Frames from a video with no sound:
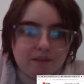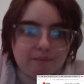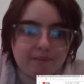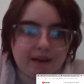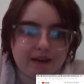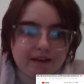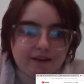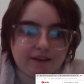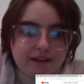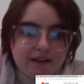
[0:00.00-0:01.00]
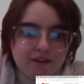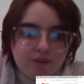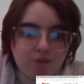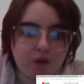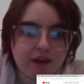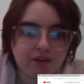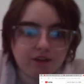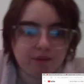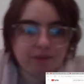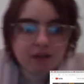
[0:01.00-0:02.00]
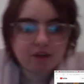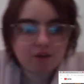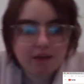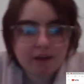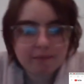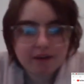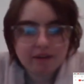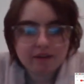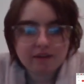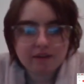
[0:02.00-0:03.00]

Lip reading: The Backyardigans YTP Collab.